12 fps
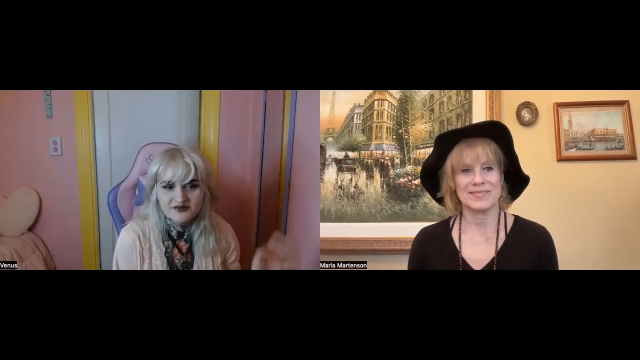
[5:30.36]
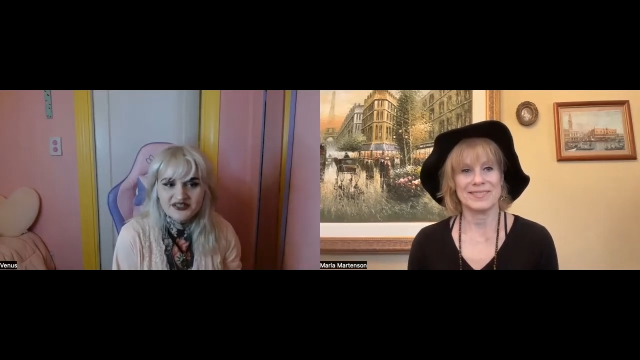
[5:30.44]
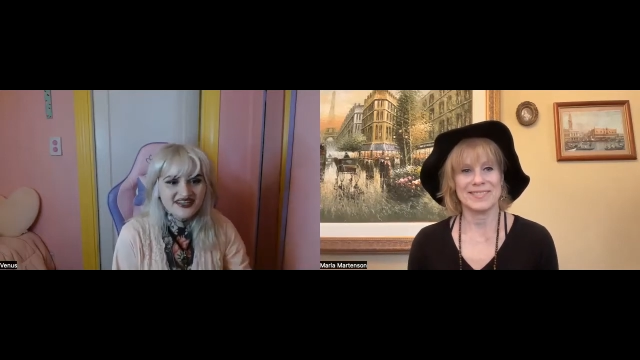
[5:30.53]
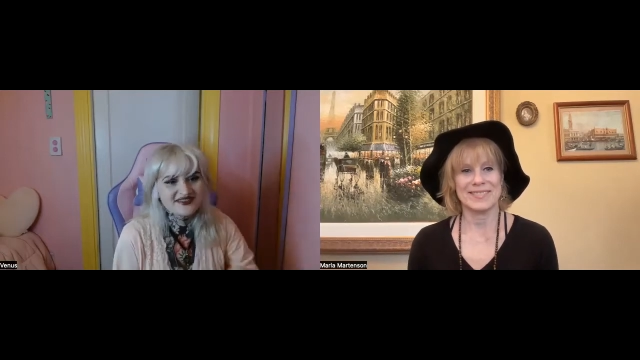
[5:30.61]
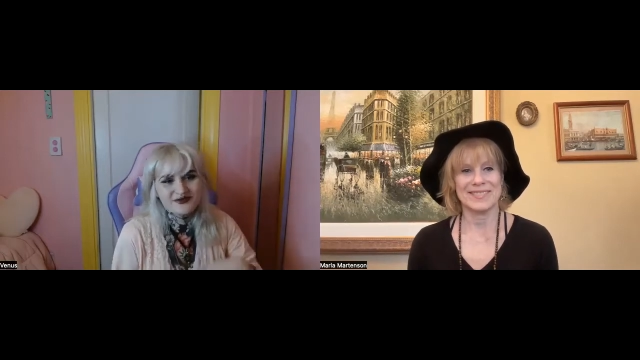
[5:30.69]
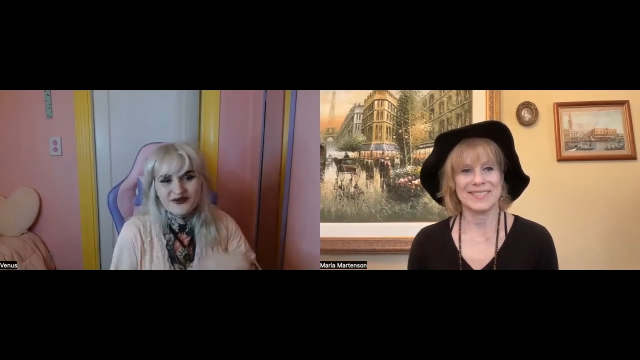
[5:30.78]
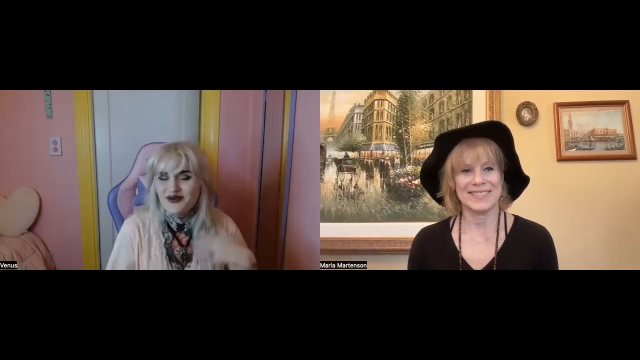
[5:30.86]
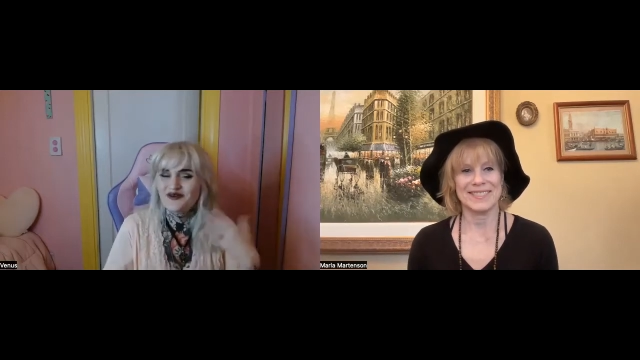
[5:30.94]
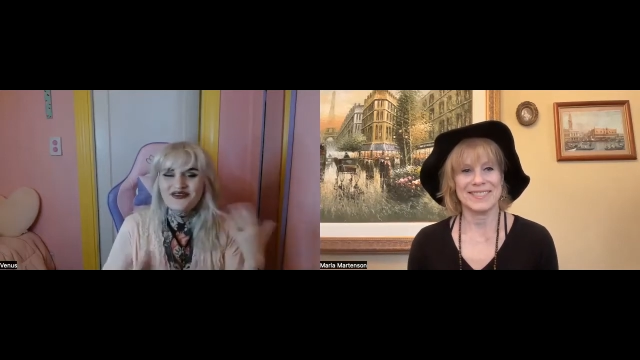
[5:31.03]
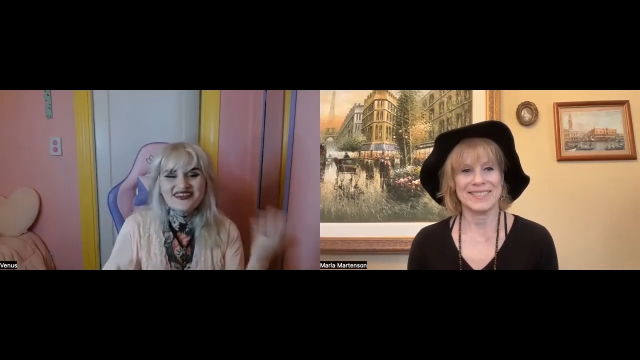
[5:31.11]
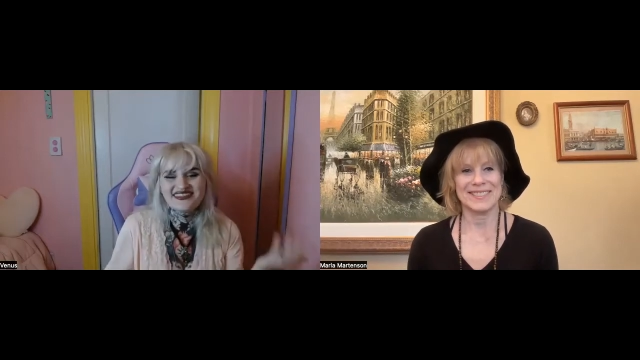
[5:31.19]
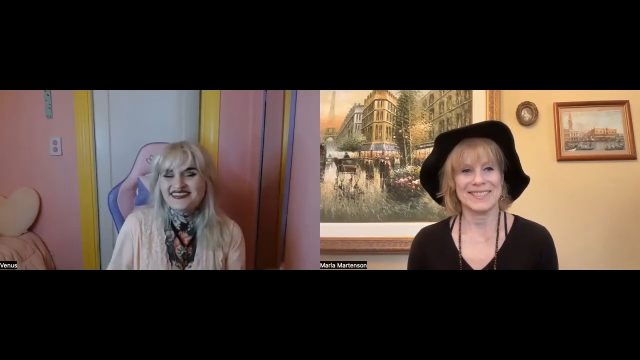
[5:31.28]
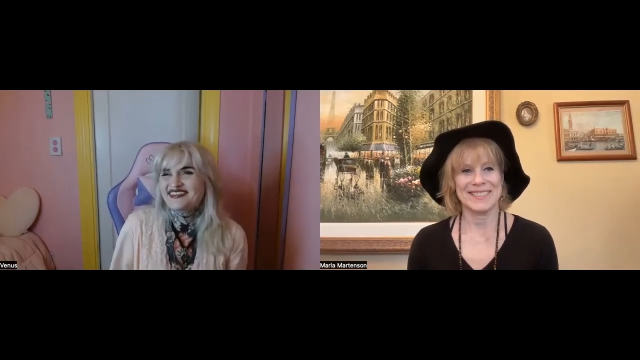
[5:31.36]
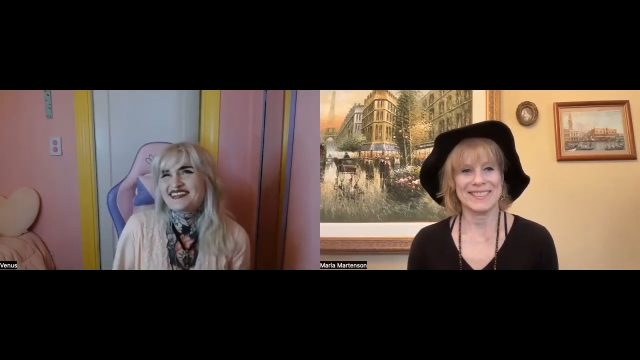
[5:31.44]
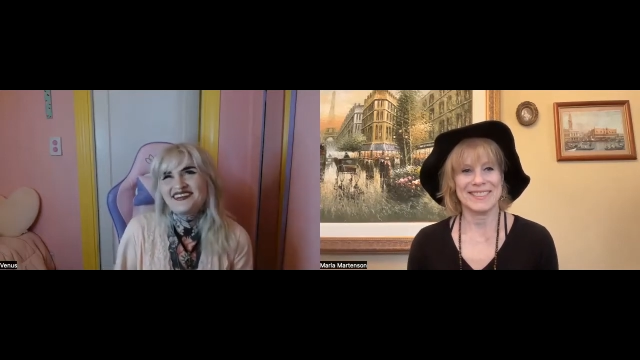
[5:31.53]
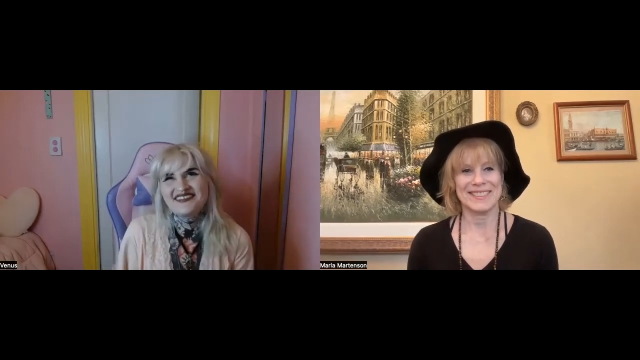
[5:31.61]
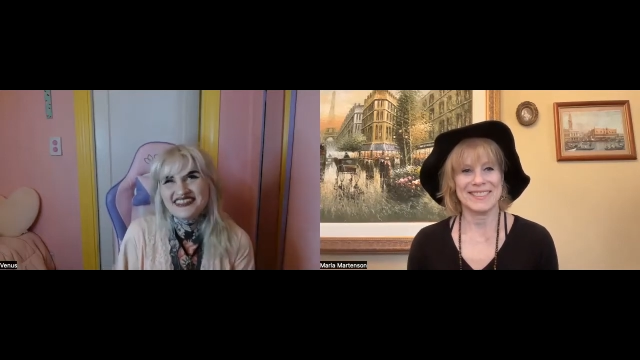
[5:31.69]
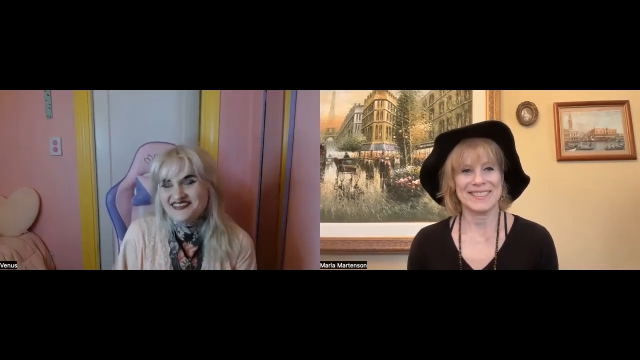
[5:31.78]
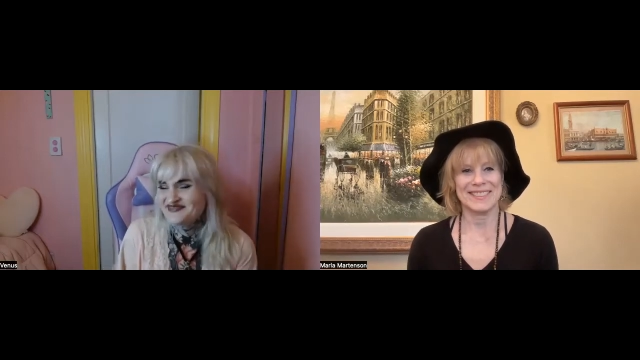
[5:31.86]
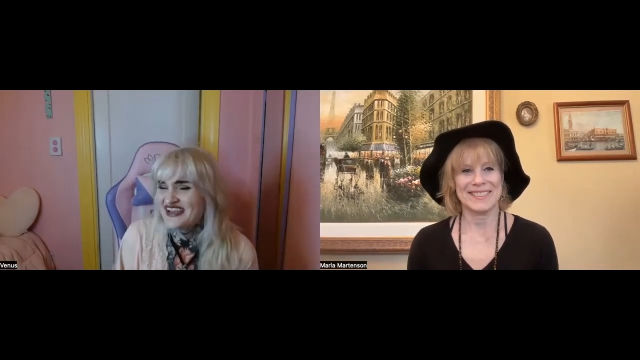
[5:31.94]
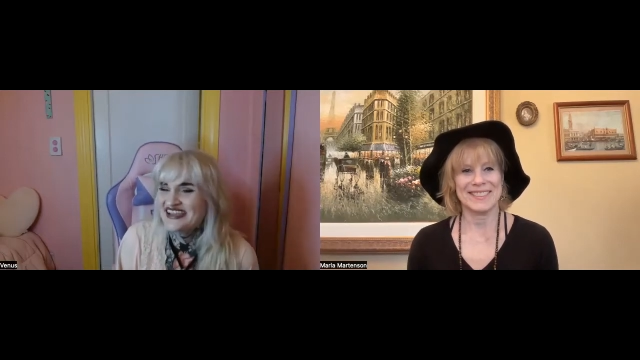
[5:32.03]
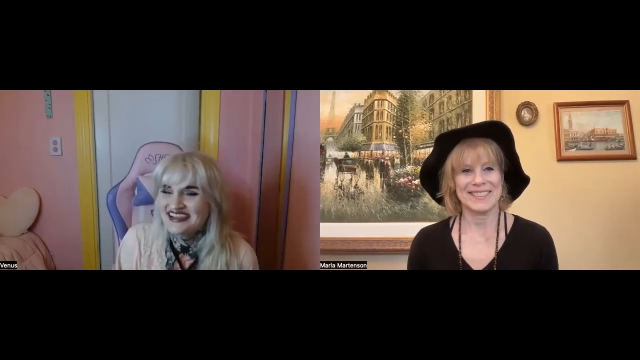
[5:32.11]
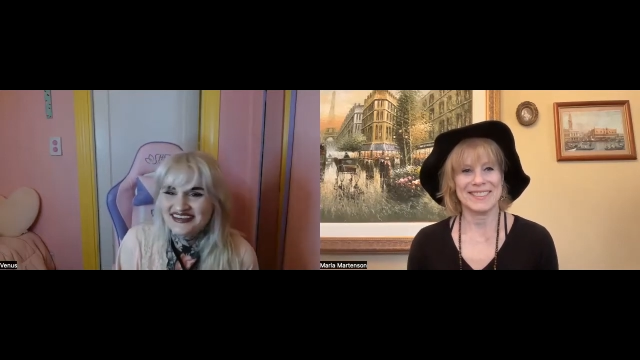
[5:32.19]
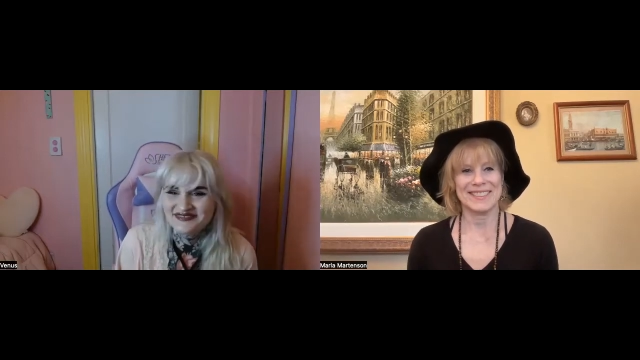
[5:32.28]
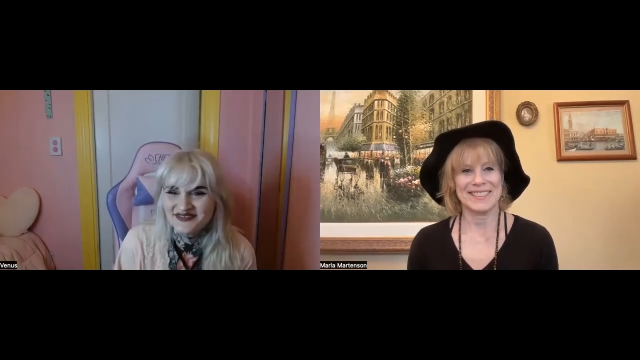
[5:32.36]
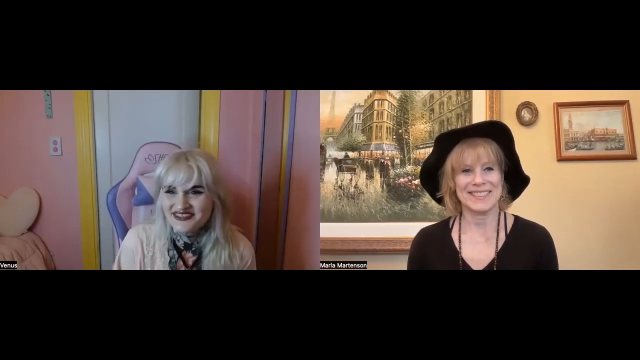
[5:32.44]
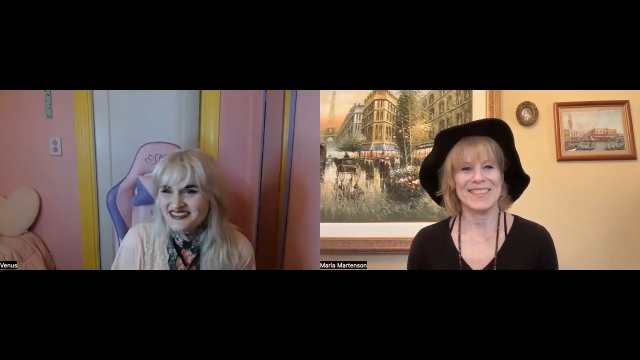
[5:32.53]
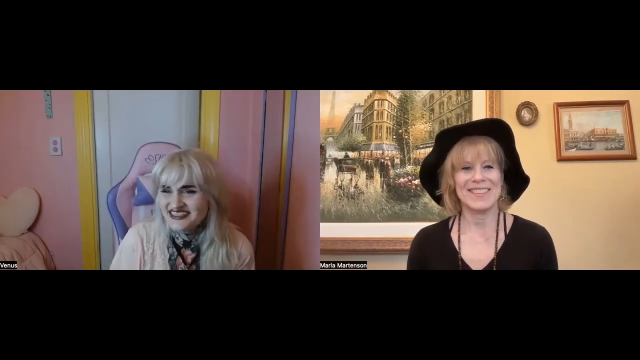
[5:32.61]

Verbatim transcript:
Speaker 1: because we're always in so much pain and we're just